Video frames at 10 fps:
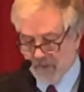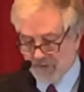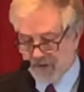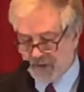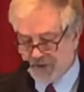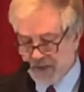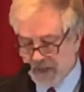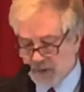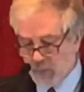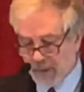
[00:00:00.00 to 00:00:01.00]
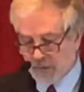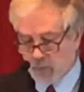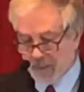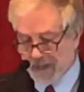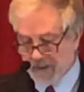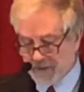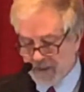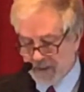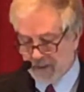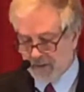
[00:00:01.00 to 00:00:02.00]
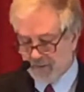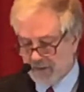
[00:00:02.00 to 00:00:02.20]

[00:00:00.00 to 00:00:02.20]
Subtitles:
Since January 2018,